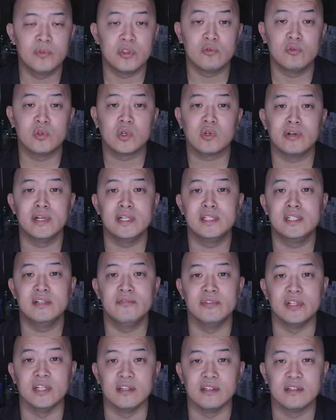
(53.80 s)
through
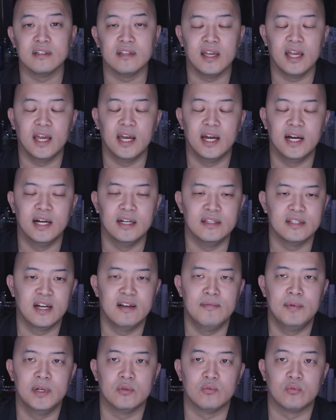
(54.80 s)
creativity. And
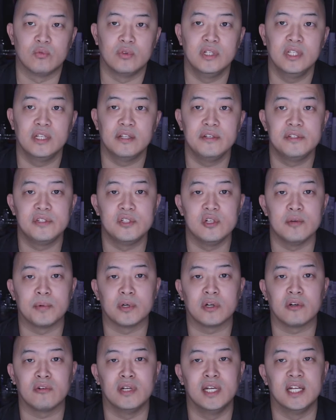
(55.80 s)
I've been really
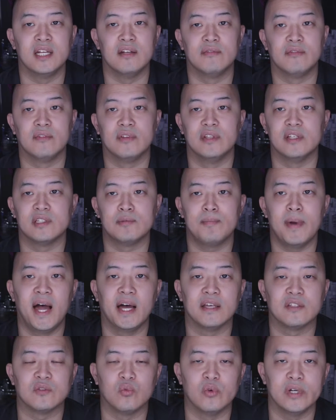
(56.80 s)
super creative this
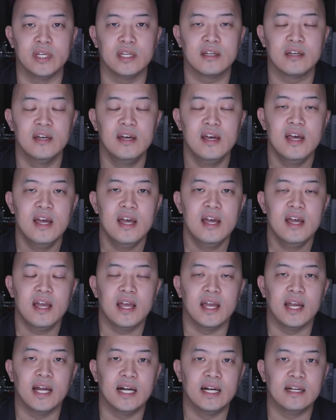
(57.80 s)
past week.
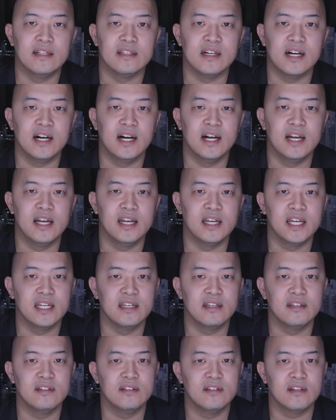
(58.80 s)
And
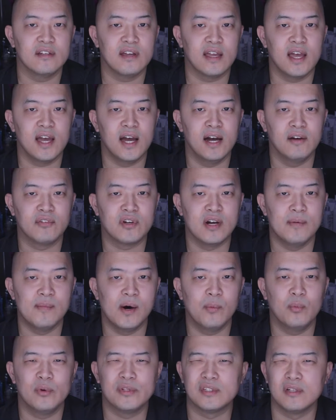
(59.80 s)
I have come
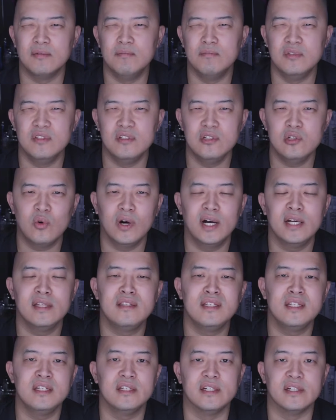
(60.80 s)
up with some new
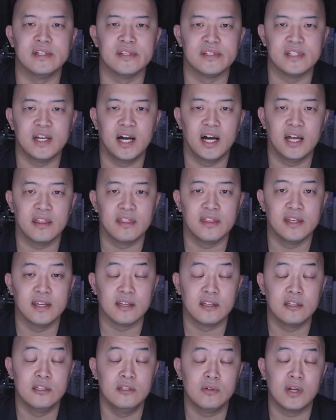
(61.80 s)
ideas that I
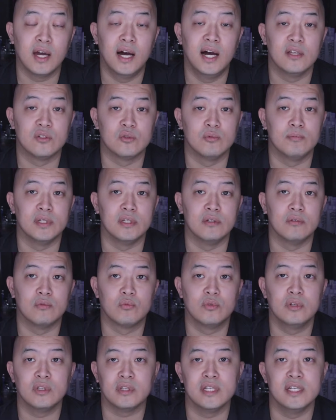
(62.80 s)
think you guys would be
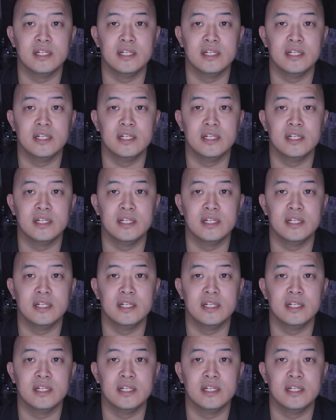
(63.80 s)
really